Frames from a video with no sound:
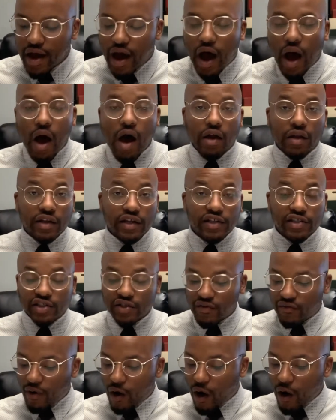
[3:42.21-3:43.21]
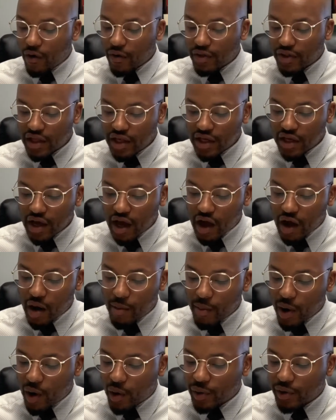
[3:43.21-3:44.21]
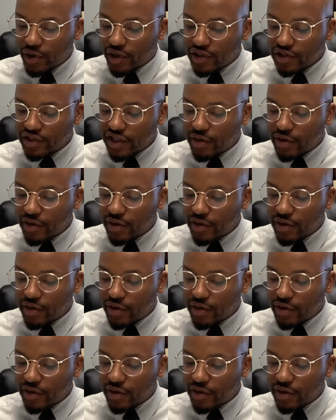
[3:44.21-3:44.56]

a list of all the owners